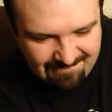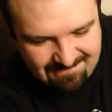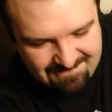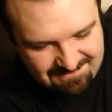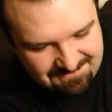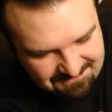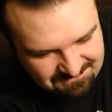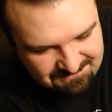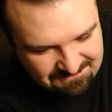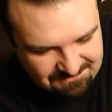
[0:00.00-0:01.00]

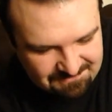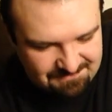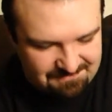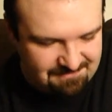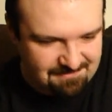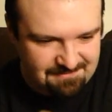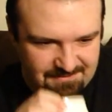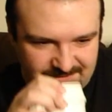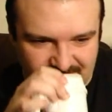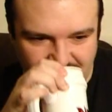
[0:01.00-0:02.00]
This person isn't speaking.